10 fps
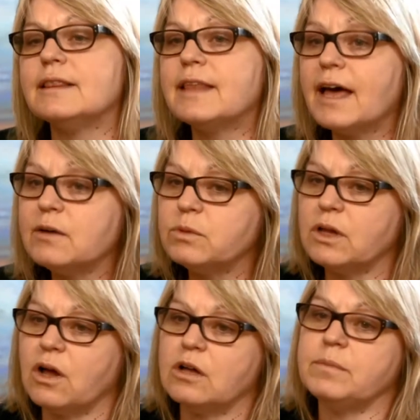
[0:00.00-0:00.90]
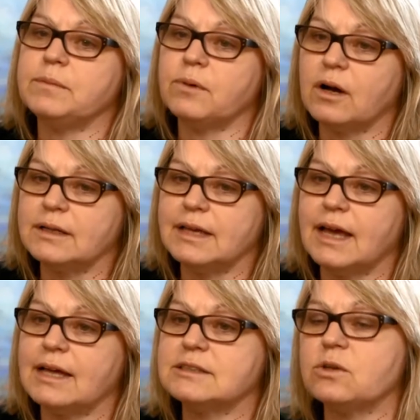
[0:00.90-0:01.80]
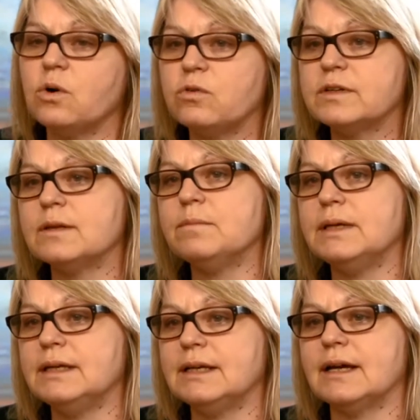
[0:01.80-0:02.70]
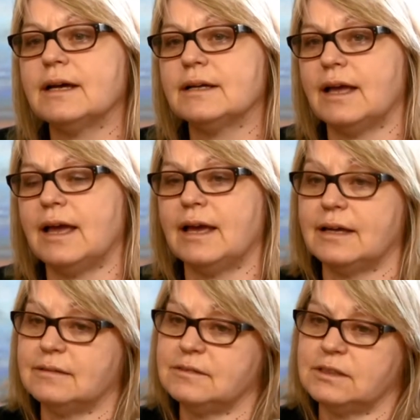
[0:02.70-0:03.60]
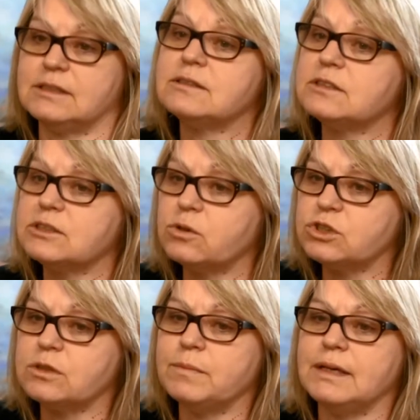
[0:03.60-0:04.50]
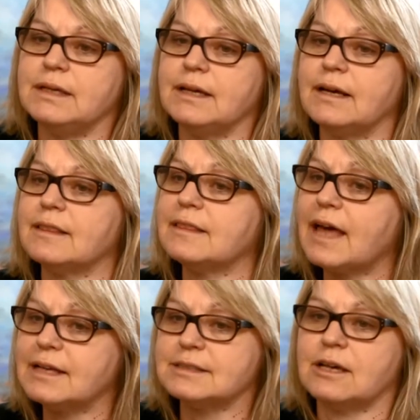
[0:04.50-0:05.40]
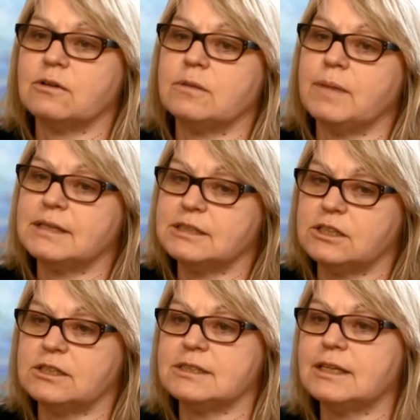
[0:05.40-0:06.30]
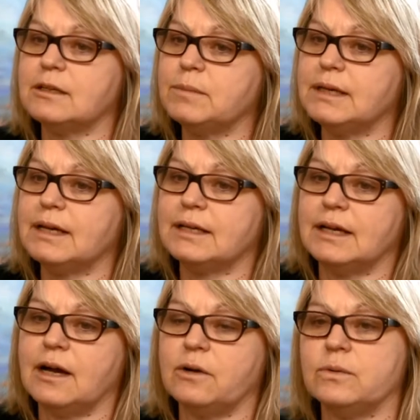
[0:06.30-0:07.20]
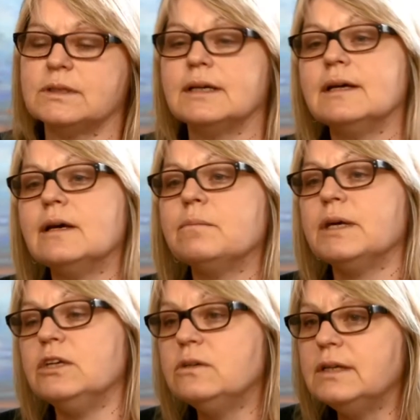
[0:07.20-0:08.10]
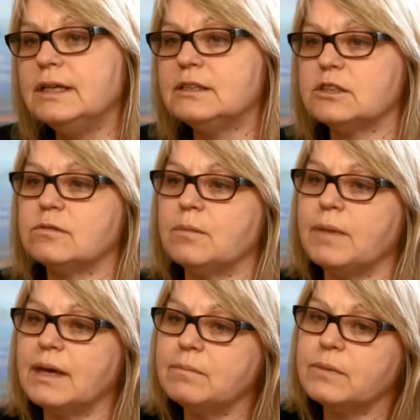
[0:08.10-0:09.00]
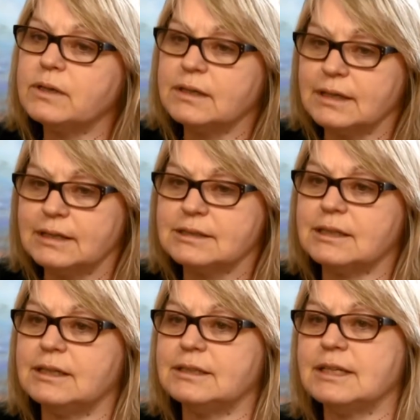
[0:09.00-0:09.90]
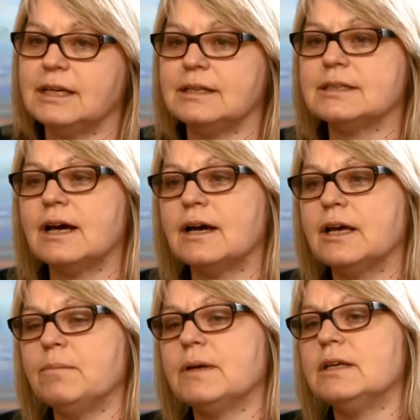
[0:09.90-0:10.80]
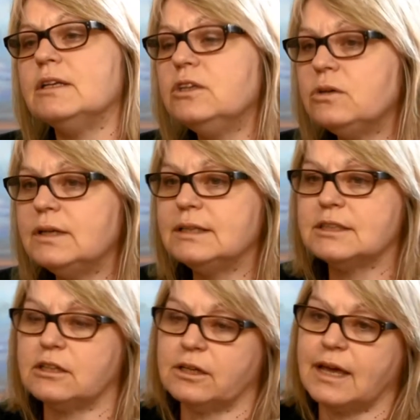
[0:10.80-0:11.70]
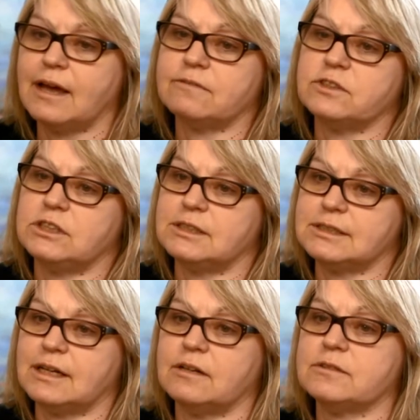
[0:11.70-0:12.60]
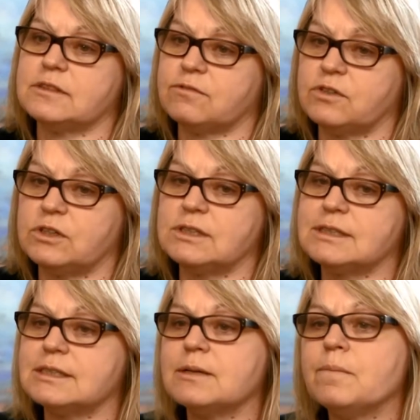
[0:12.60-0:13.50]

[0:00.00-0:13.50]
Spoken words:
That will all be broadcast over the media and social media. That's how the message is going to be getting out. But you need to remember, it's going to take time. You need to look after yourselves first.